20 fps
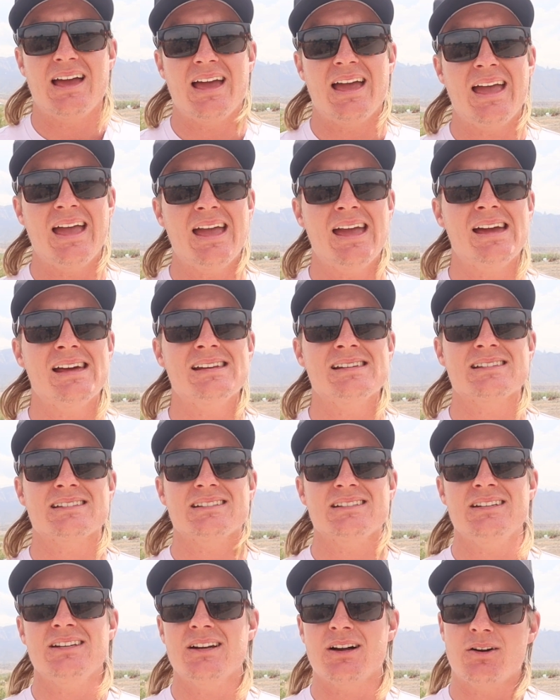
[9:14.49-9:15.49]
And,
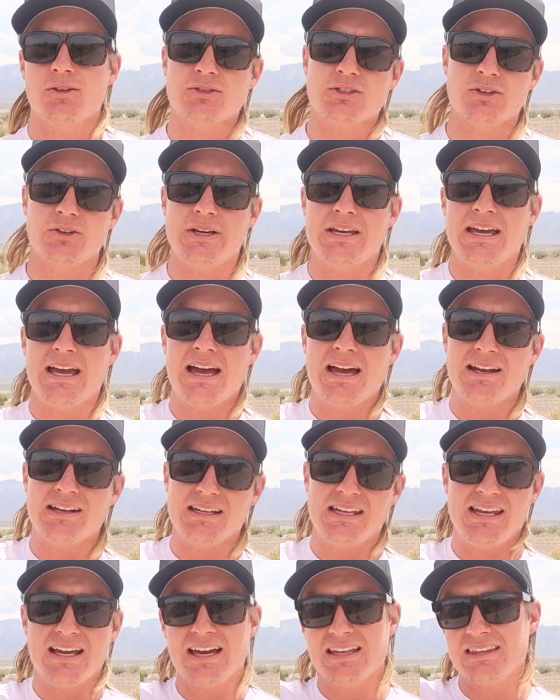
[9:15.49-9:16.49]
you know, so he had
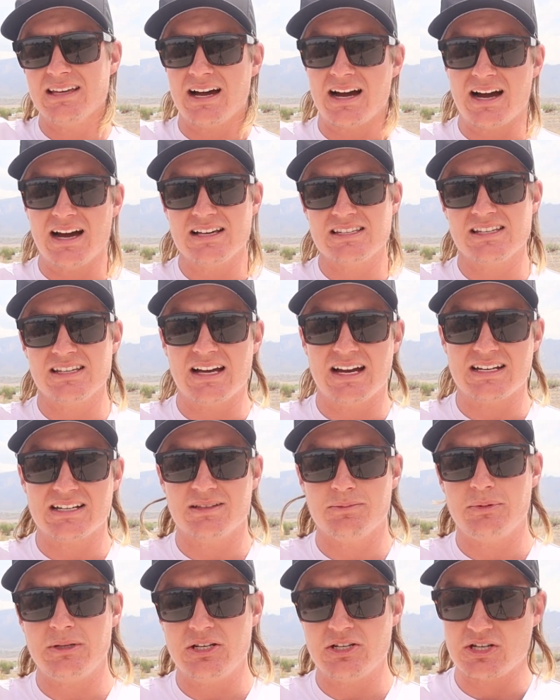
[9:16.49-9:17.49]
the highs, he got to
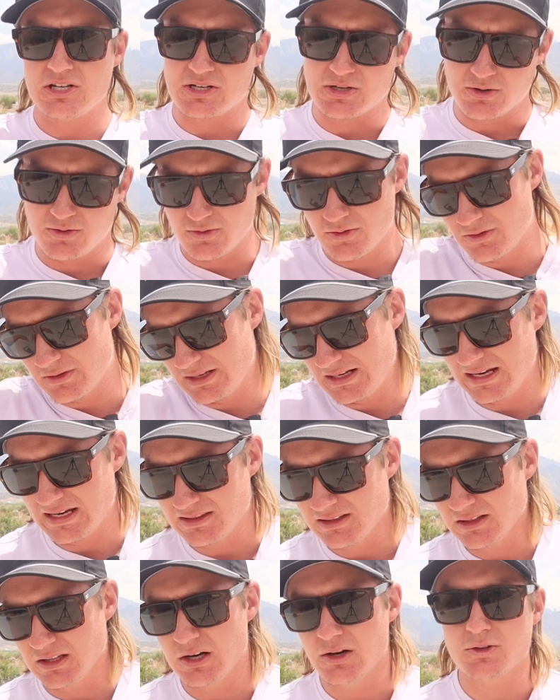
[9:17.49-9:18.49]
the PGA Tour, and then he had
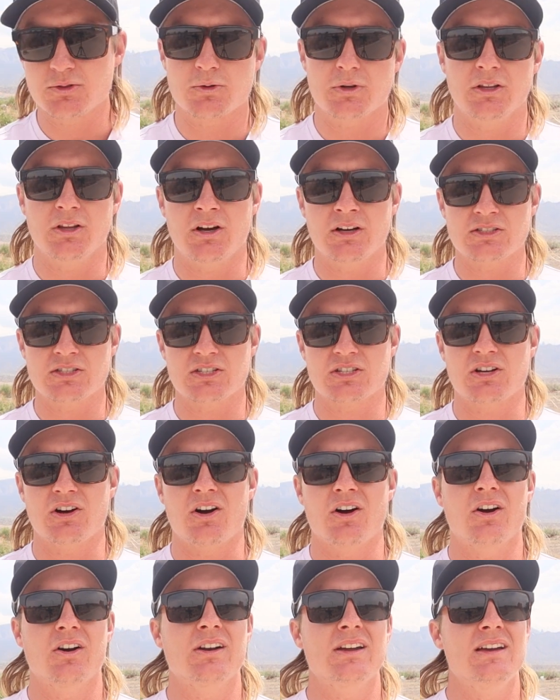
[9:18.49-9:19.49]
the lows where he lost his
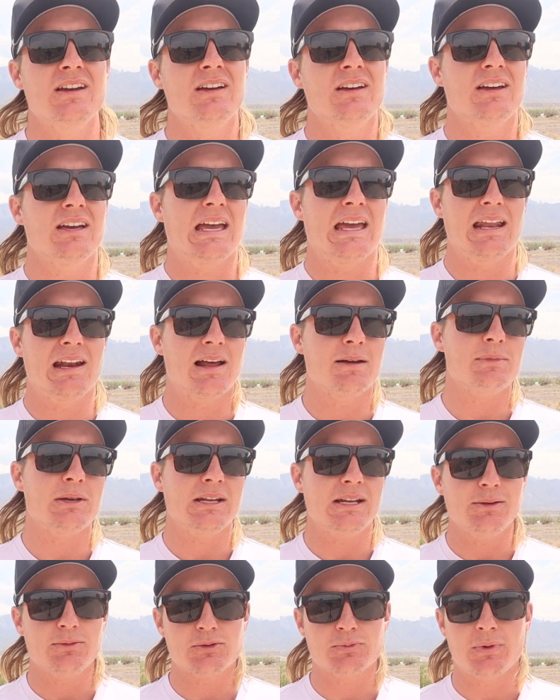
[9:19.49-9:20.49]
card. And I mean,
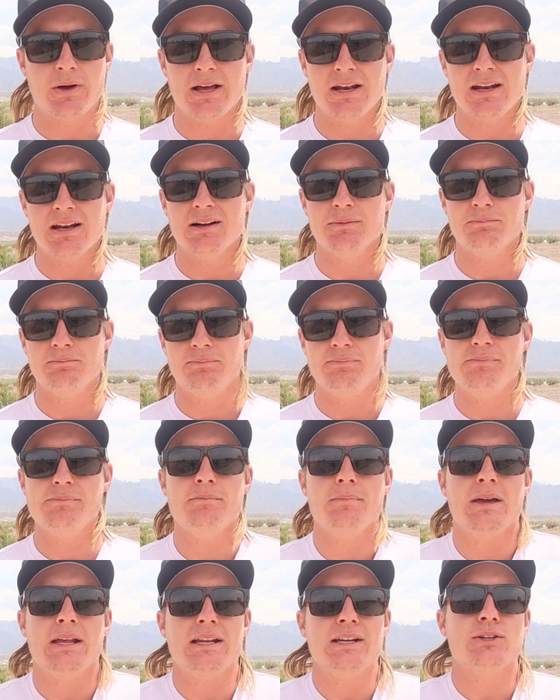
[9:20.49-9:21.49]
he was playing in a
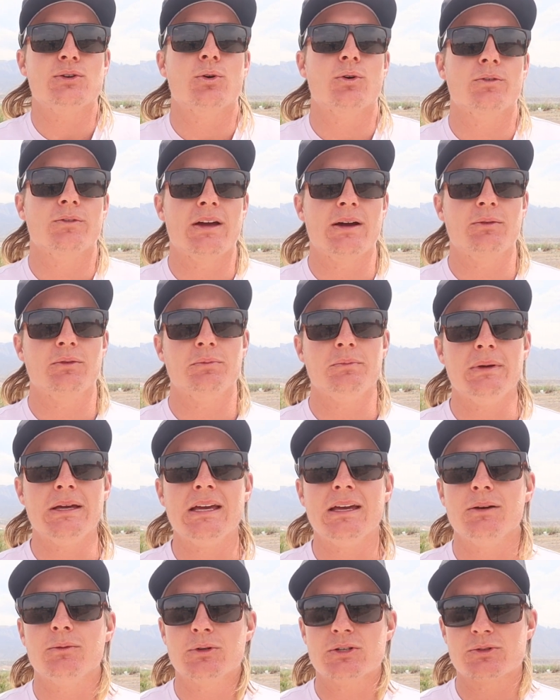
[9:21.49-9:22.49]
mini tour event with
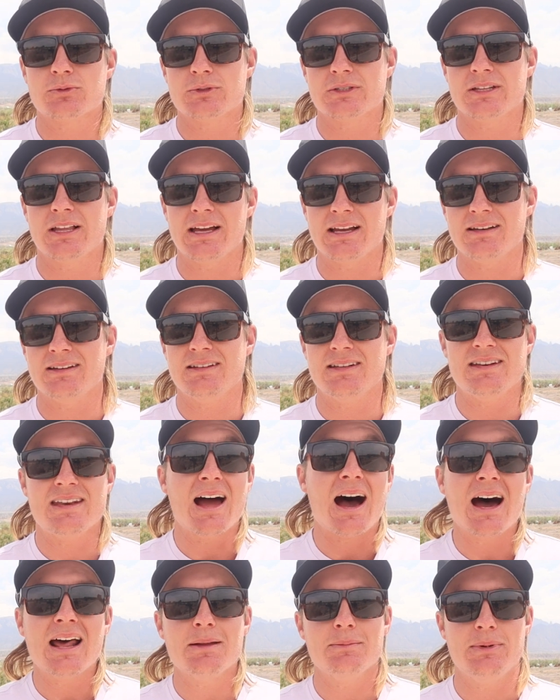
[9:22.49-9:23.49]
me, which was like
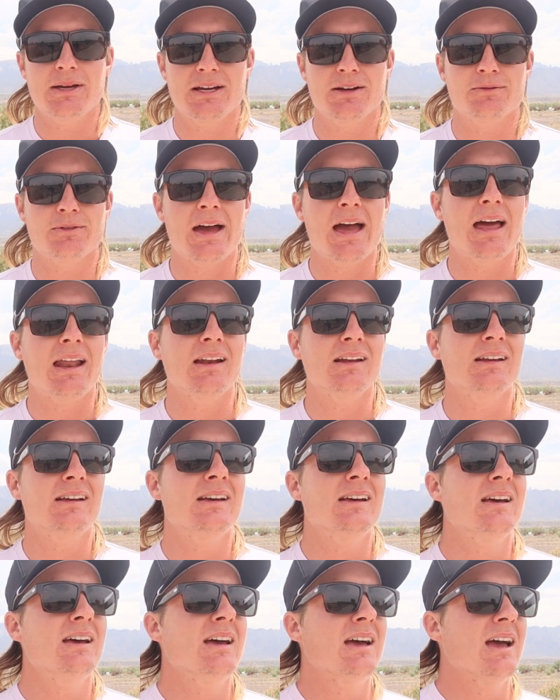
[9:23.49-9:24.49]
not a big event.
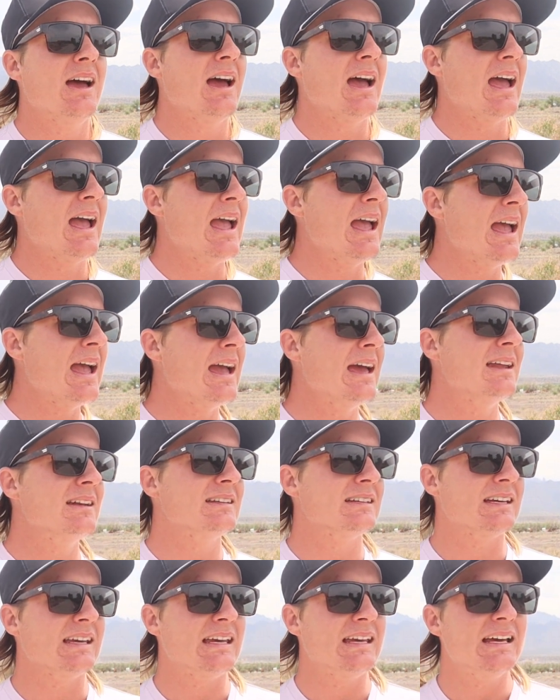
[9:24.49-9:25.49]

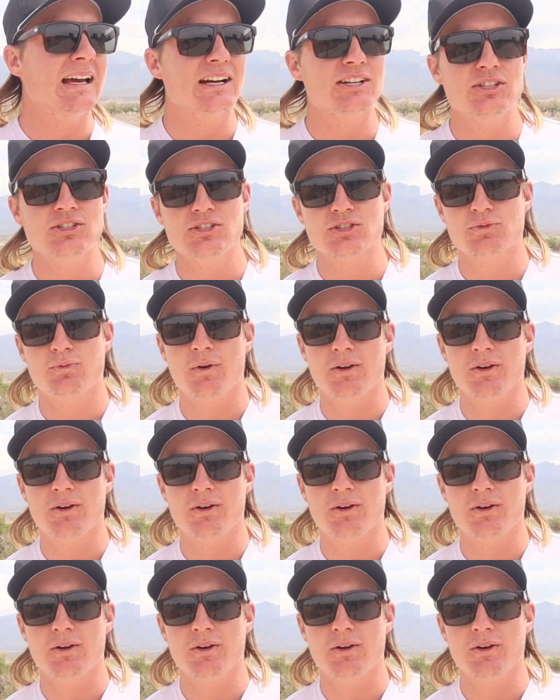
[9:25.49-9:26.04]
And he actually just